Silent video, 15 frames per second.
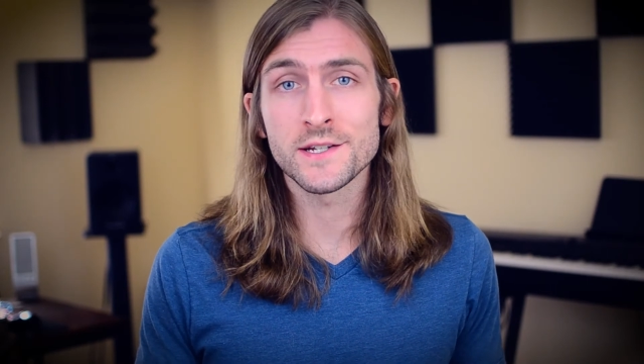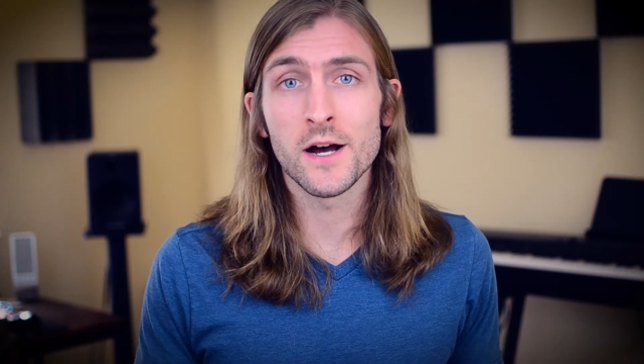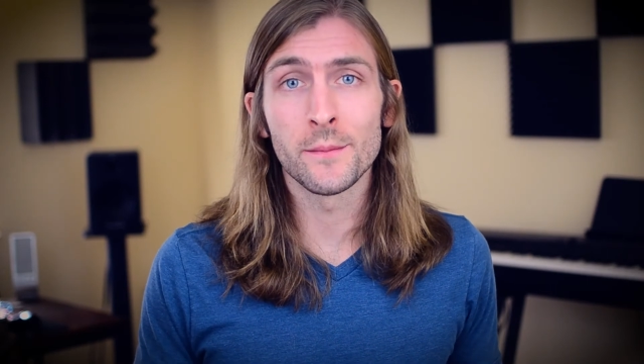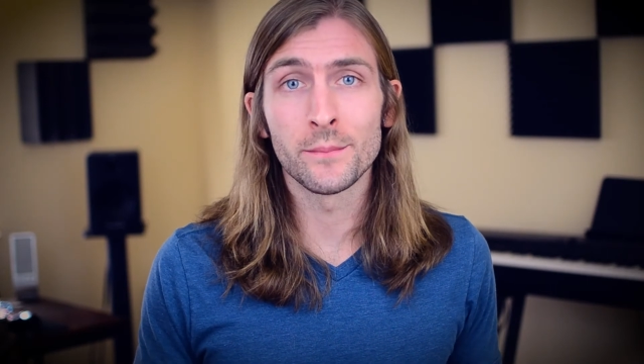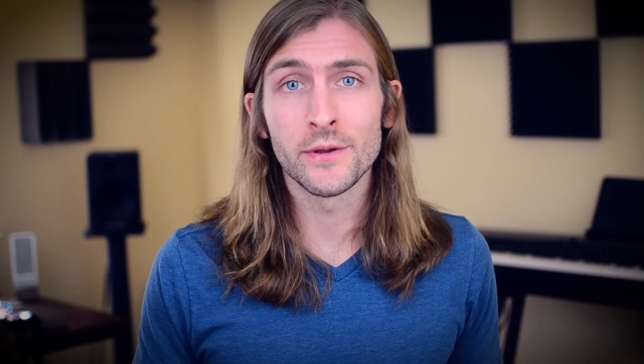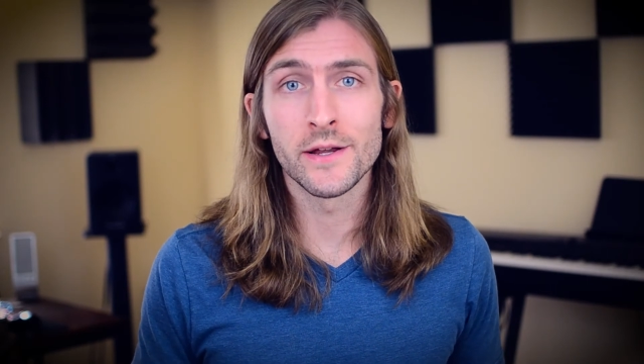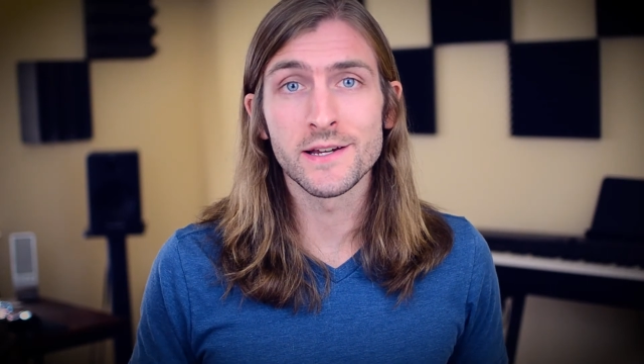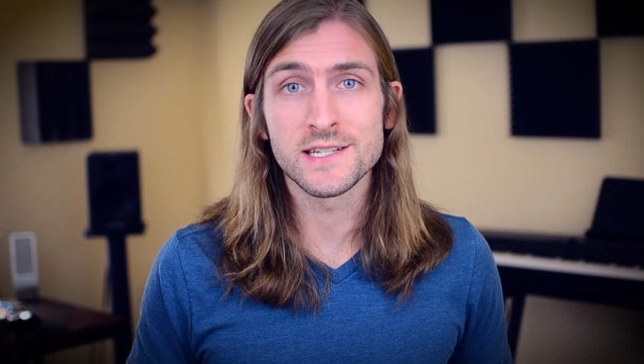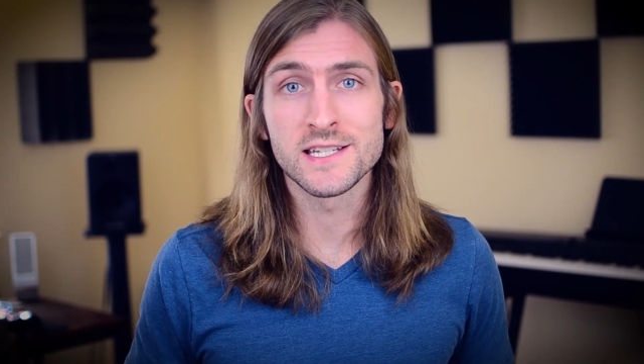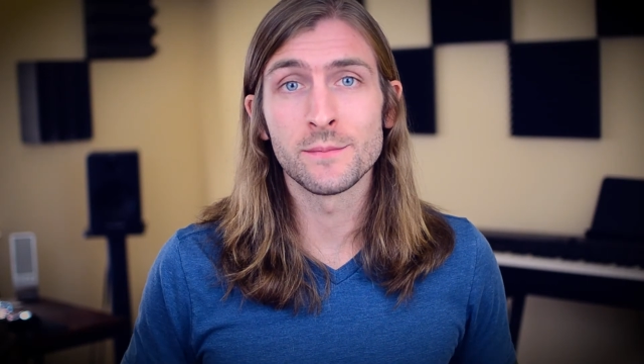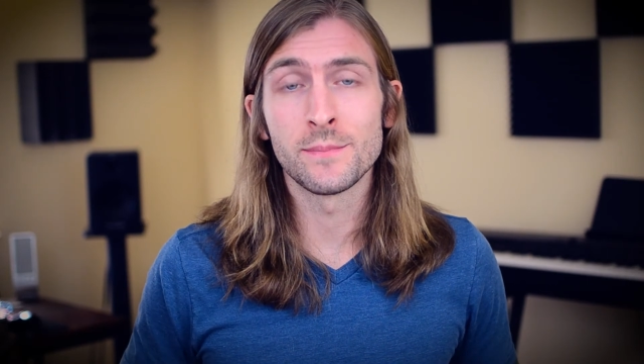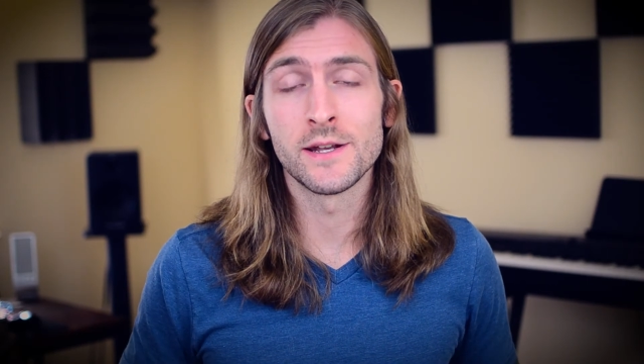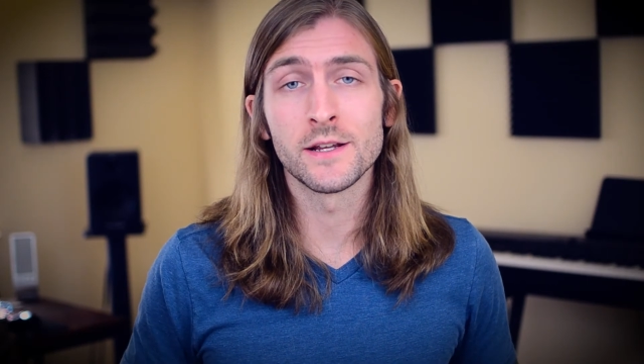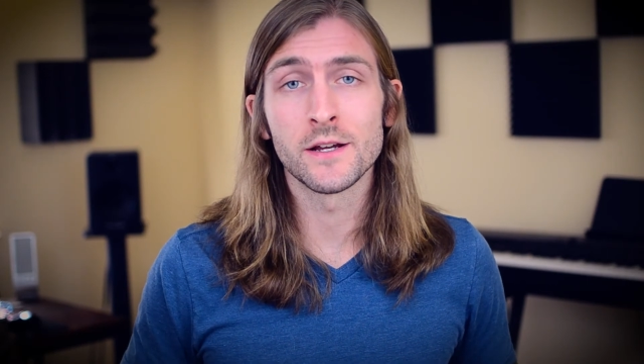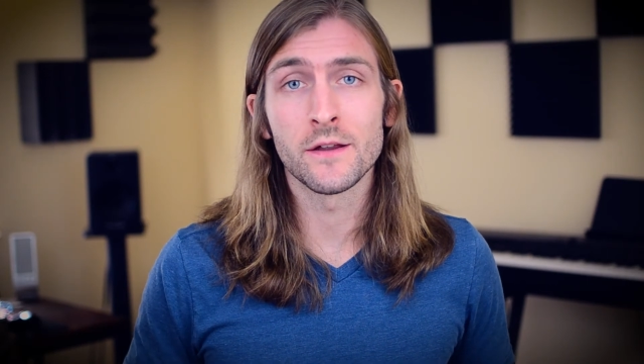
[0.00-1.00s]
complex
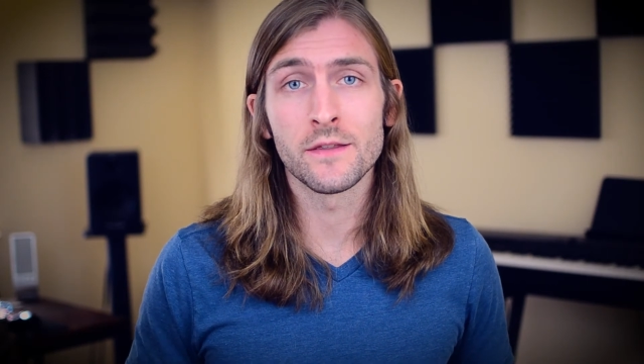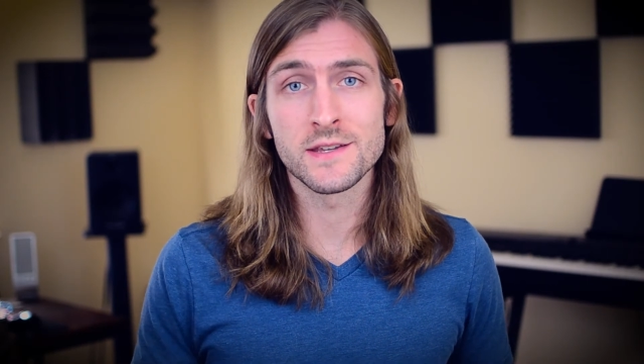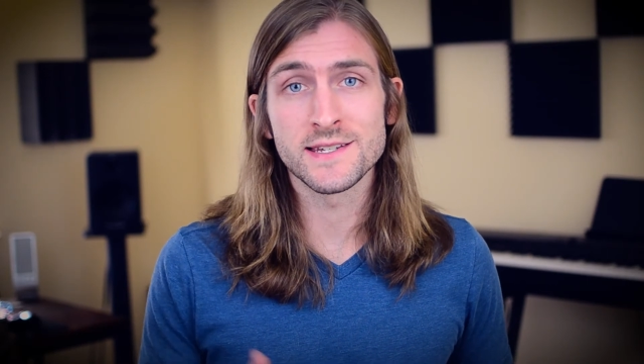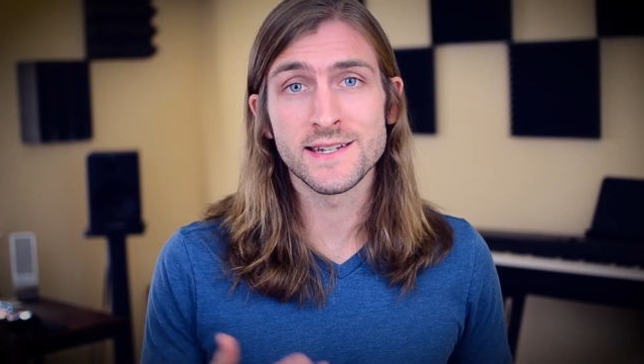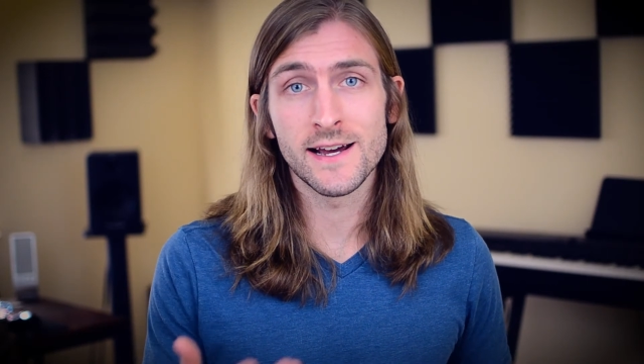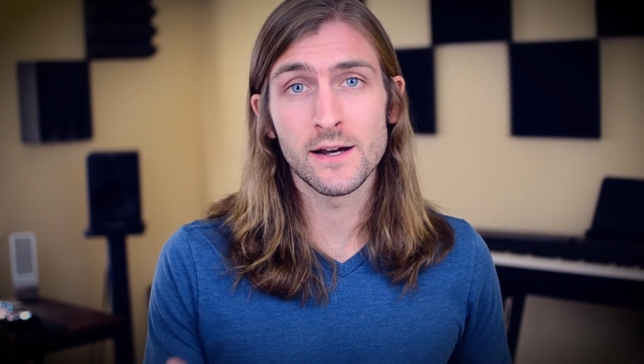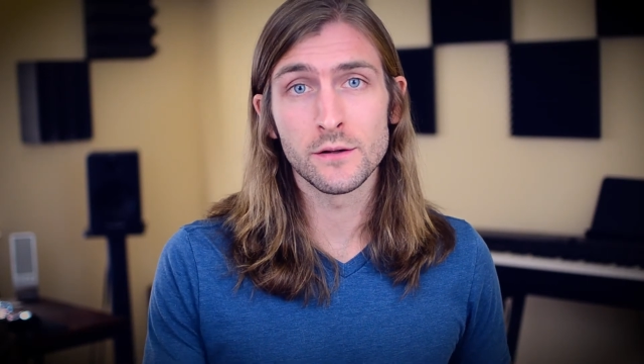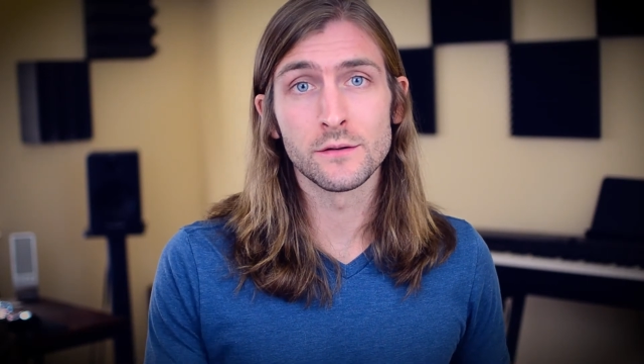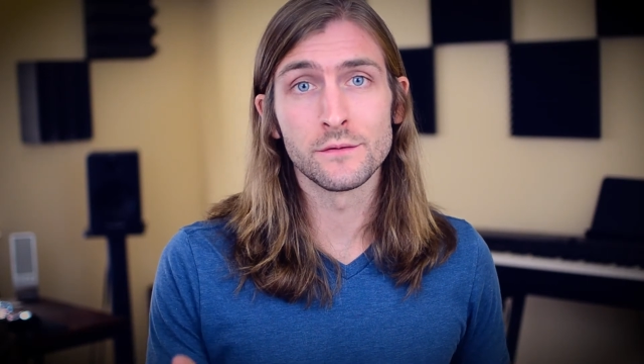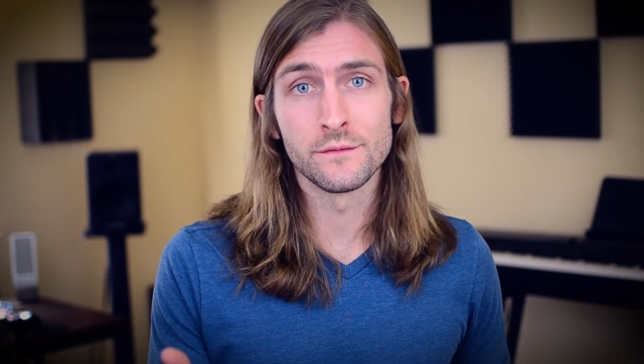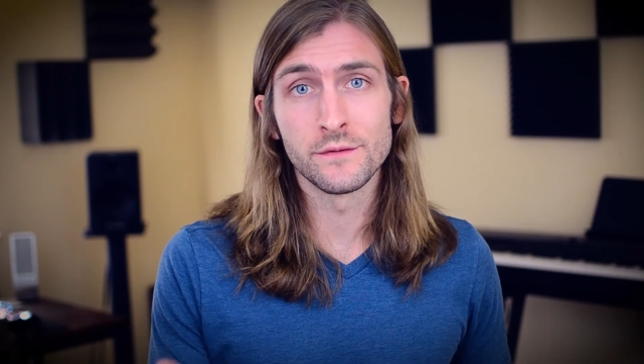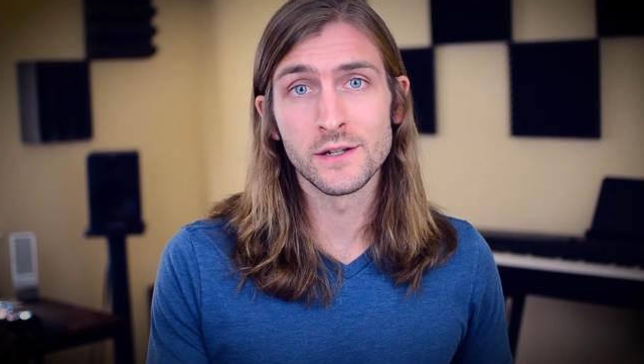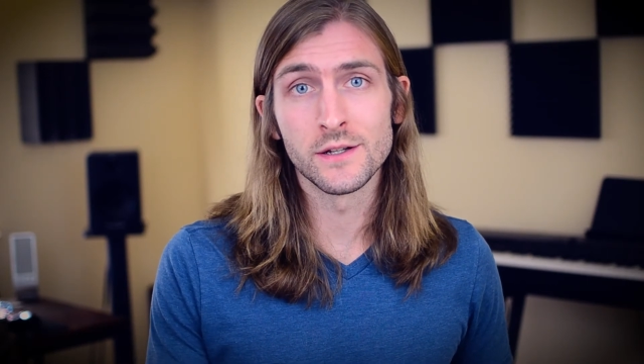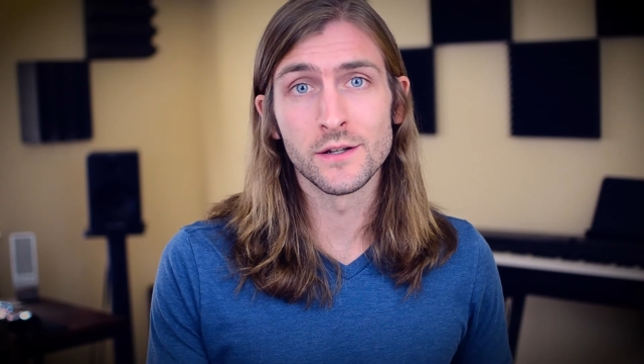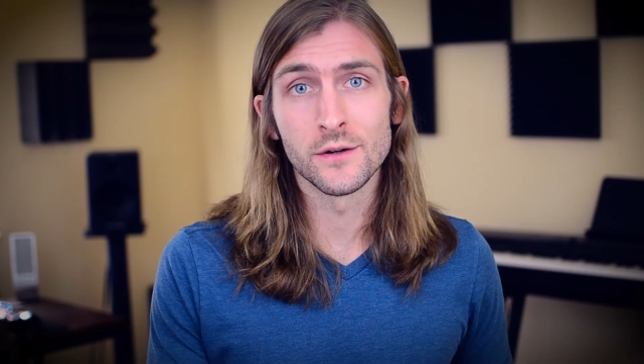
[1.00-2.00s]
depending on the style of
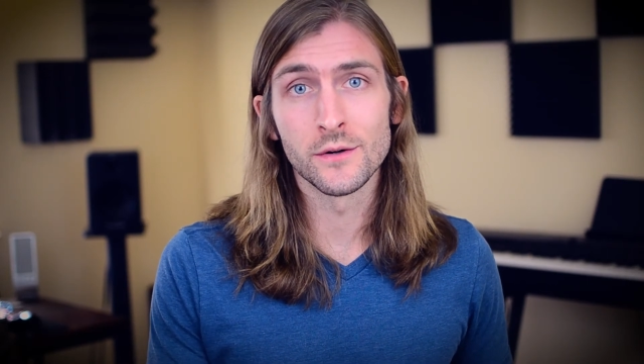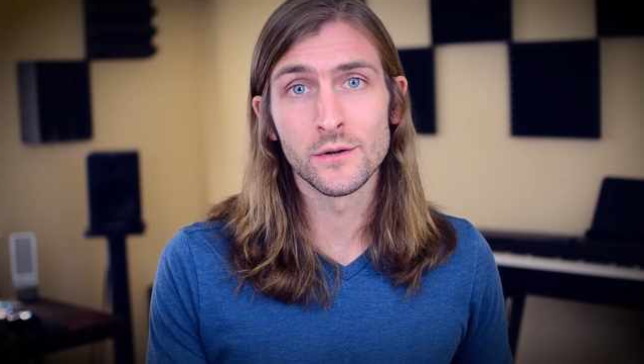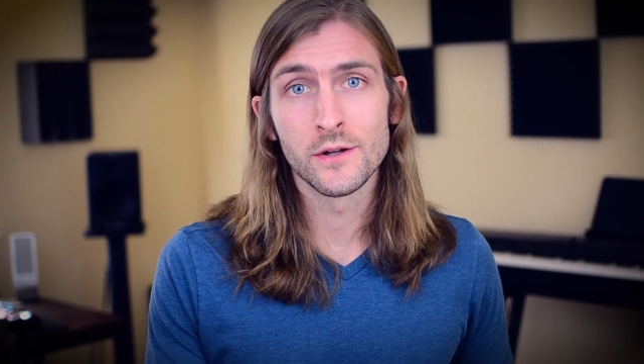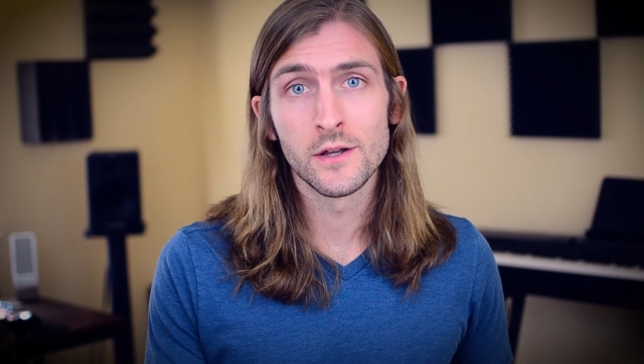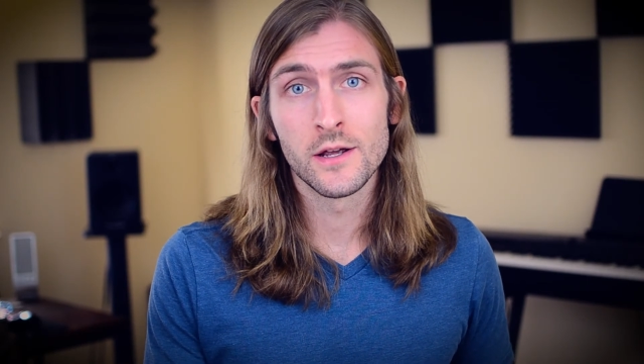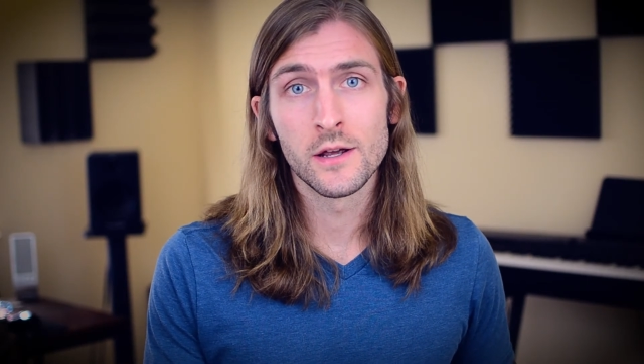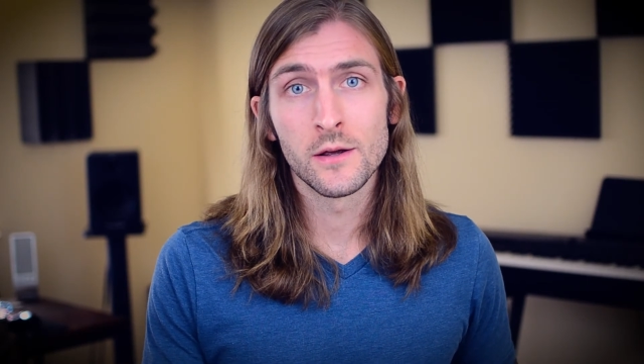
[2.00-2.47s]
video,